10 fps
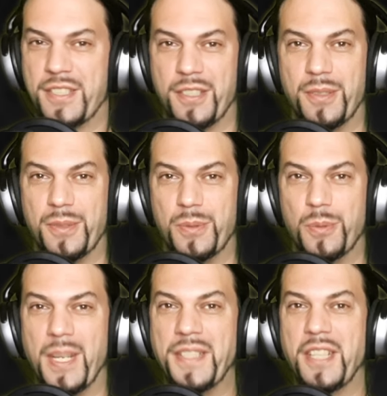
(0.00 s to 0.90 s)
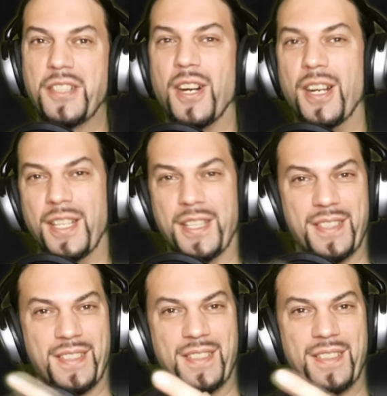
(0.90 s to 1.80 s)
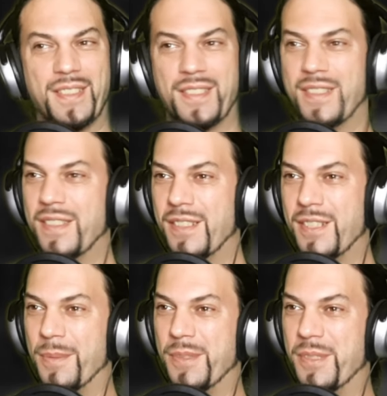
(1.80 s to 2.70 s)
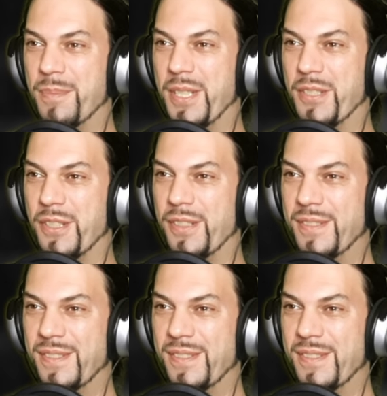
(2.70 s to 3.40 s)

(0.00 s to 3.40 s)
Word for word: So when did Garlic come into the picture?